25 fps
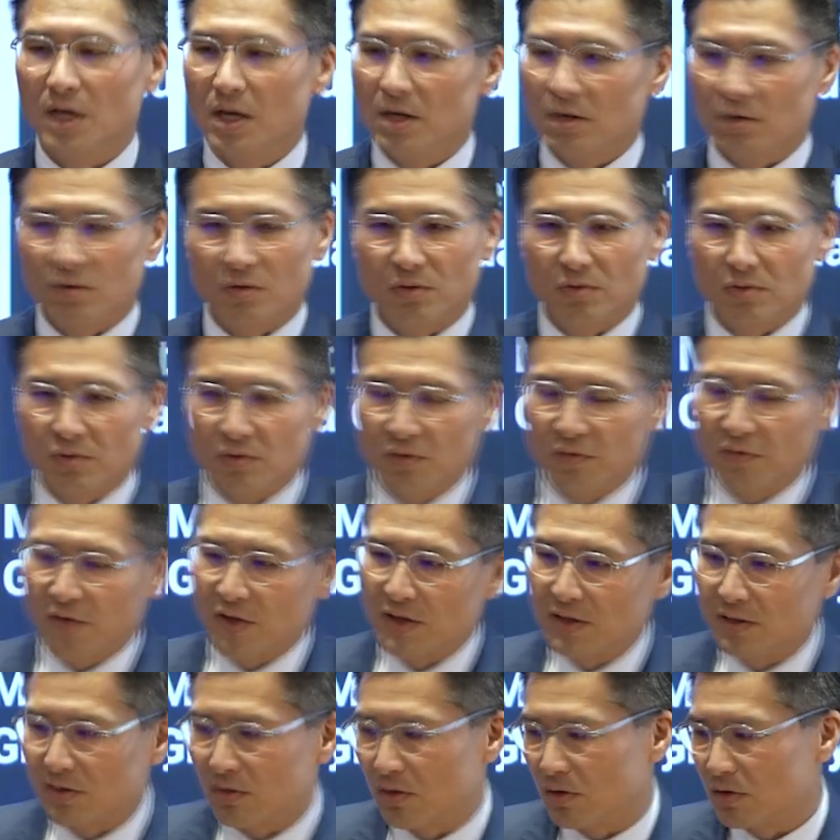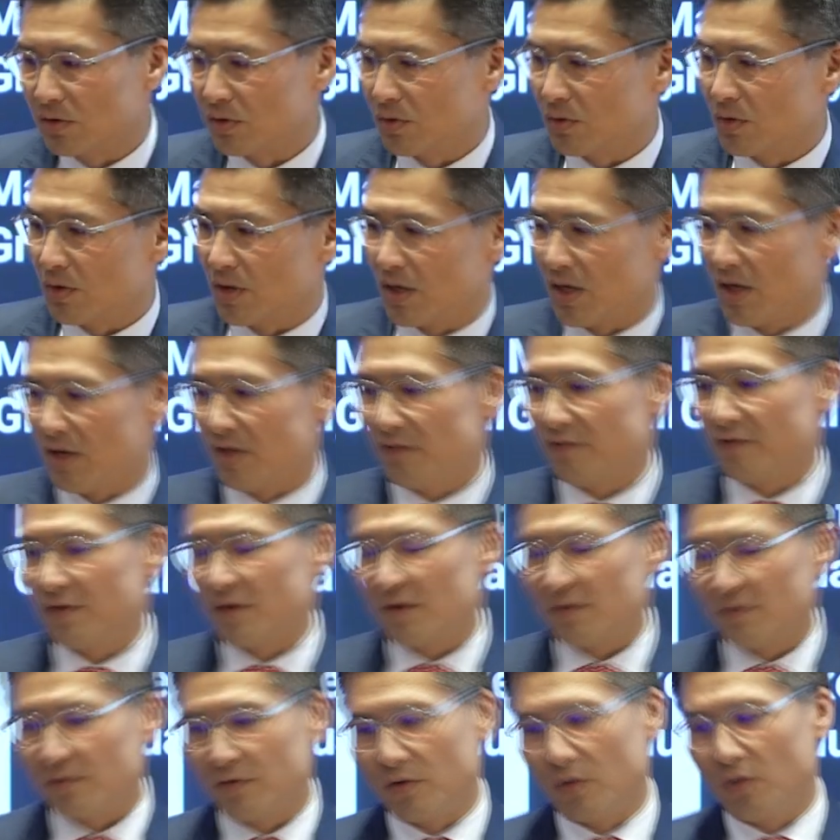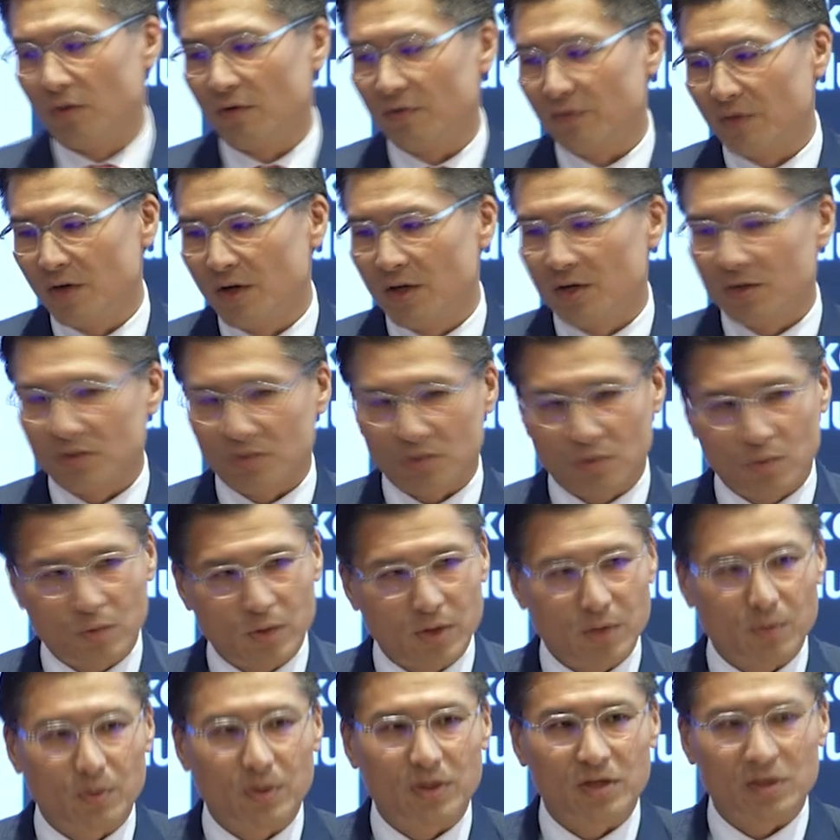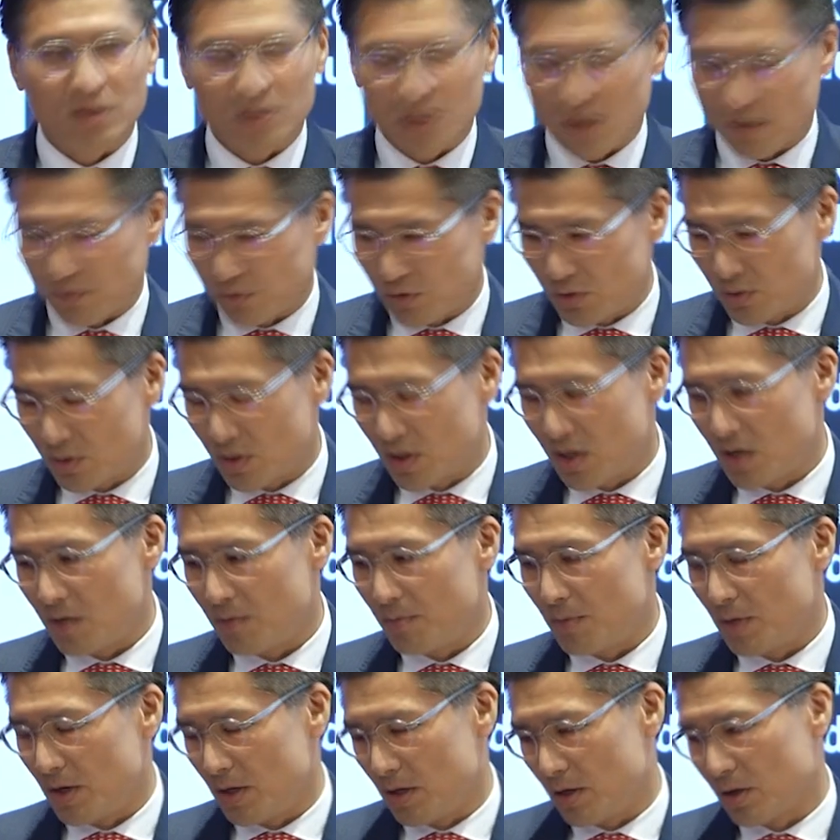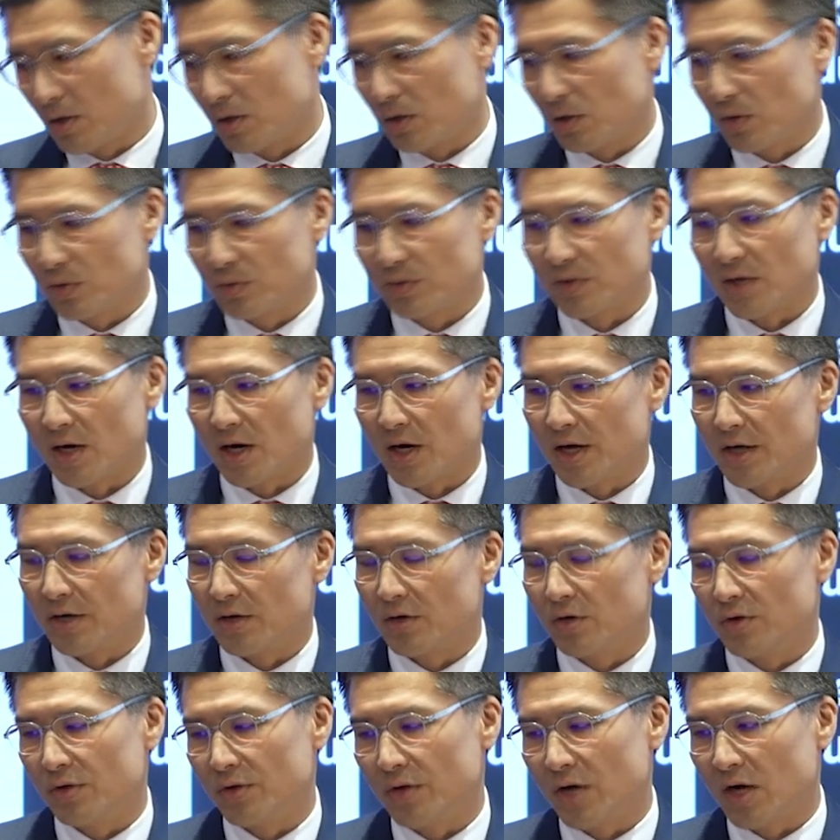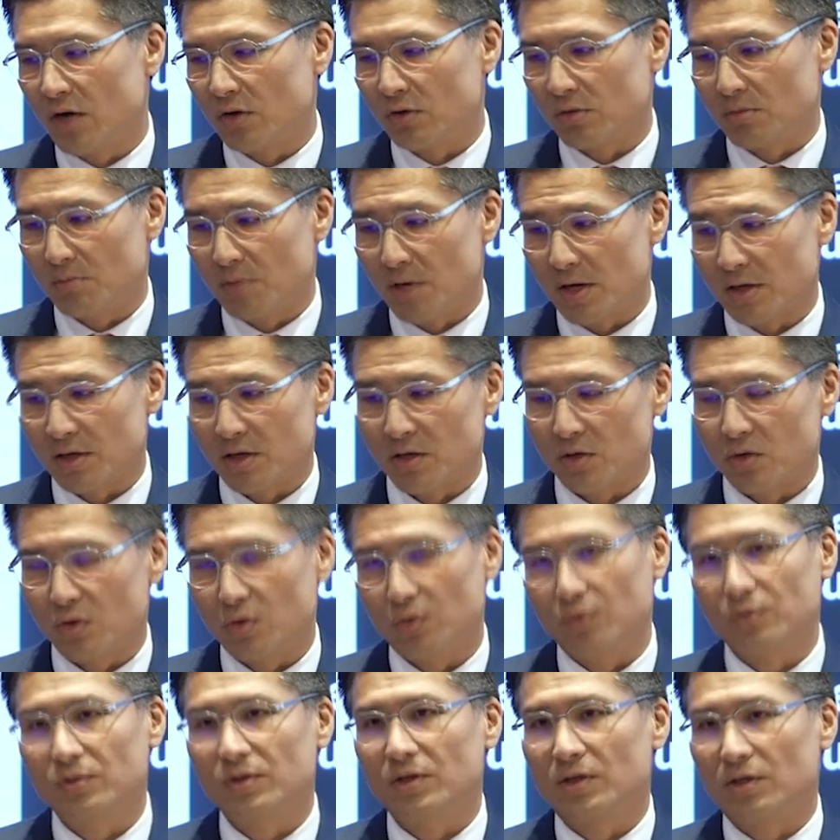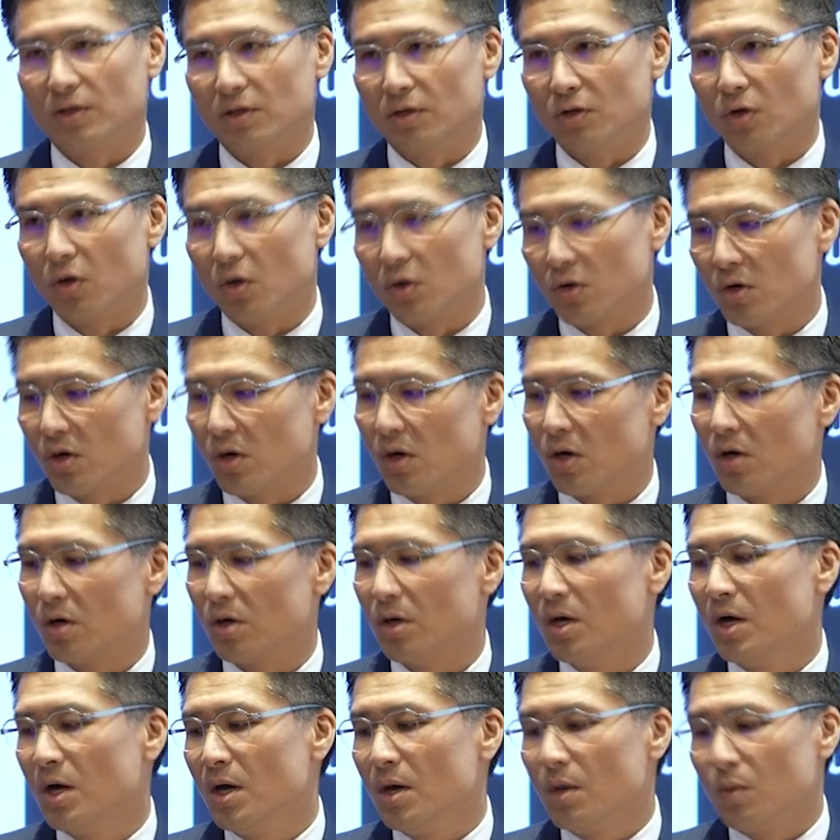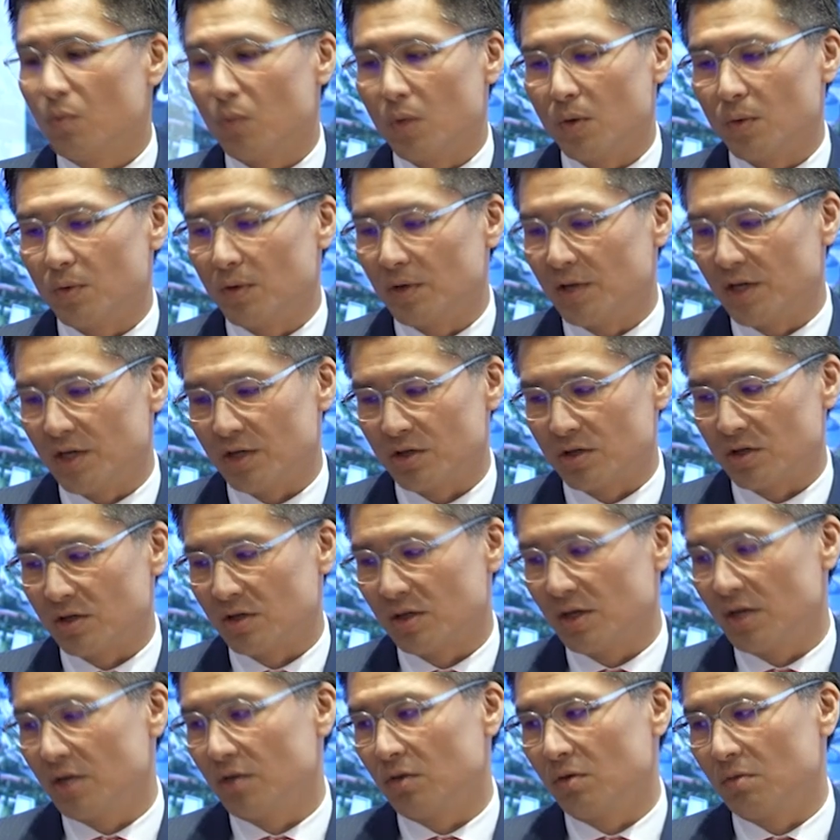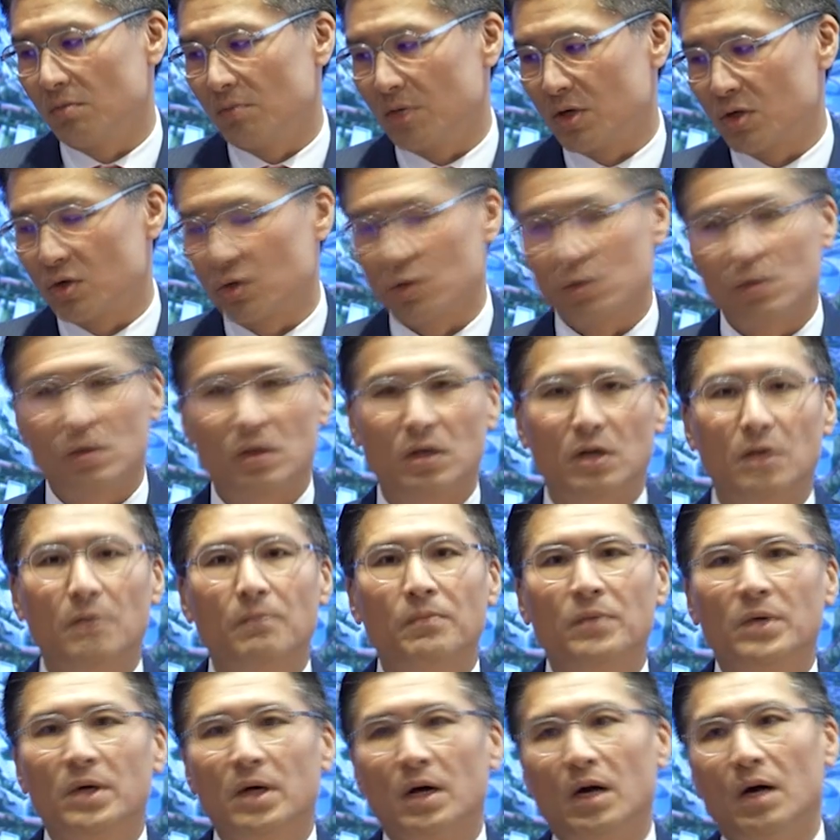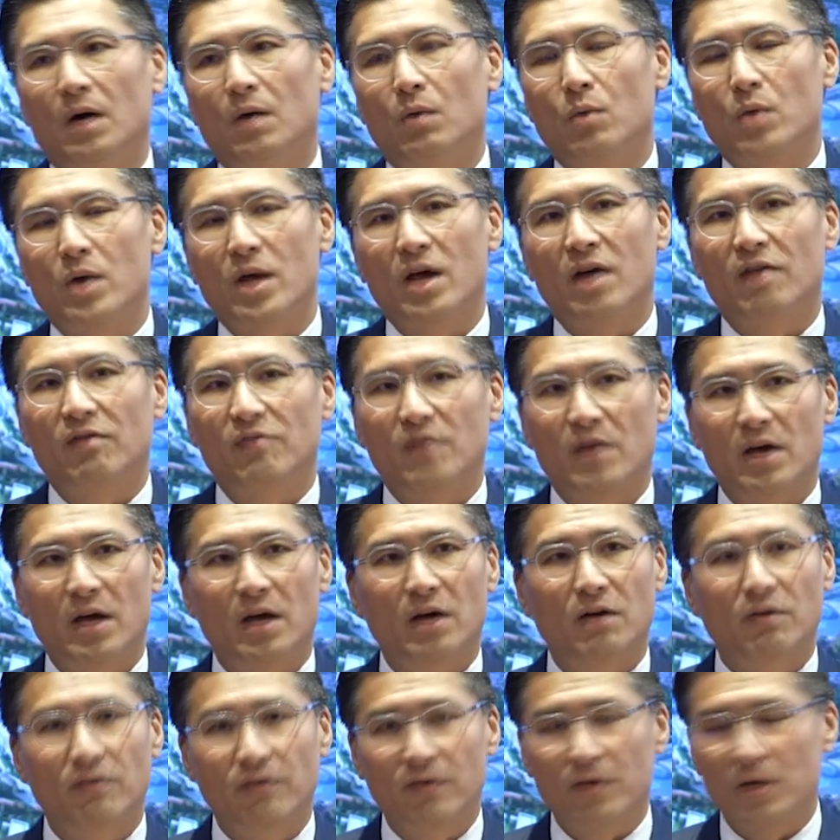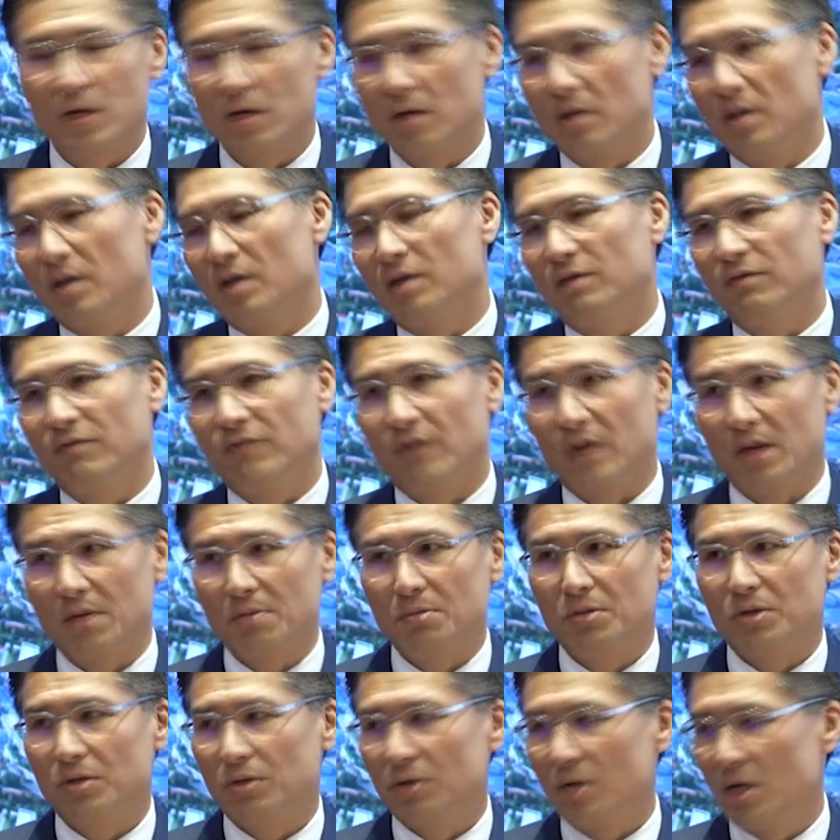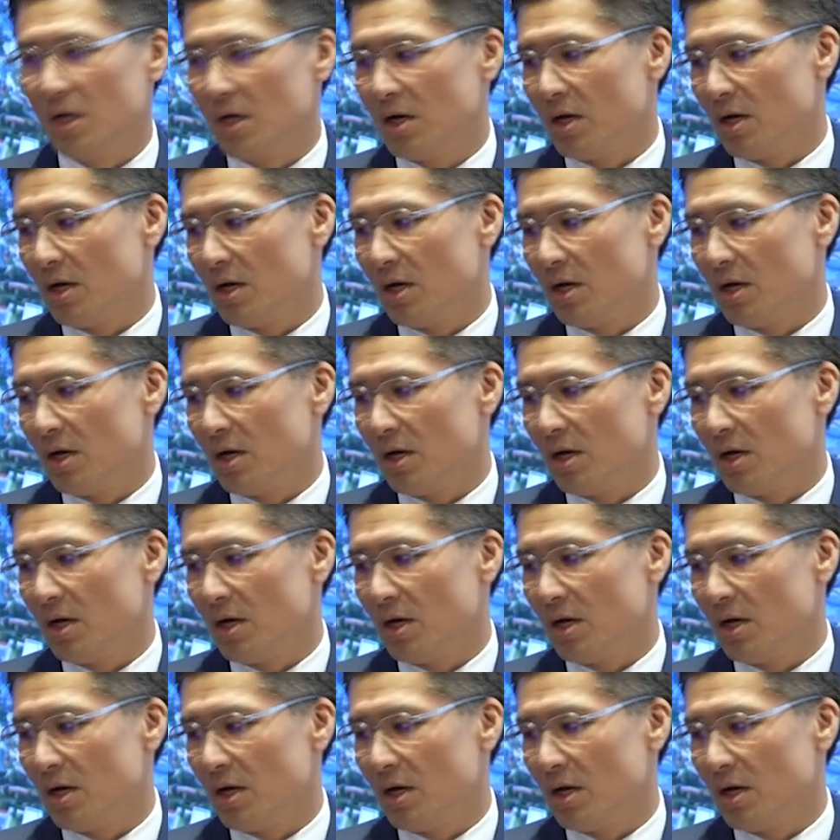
So things also have evolved. So we just have to keep a close eye on how the market goes. And in Hong Kong, we will legislate to make sure we have a healthy environment.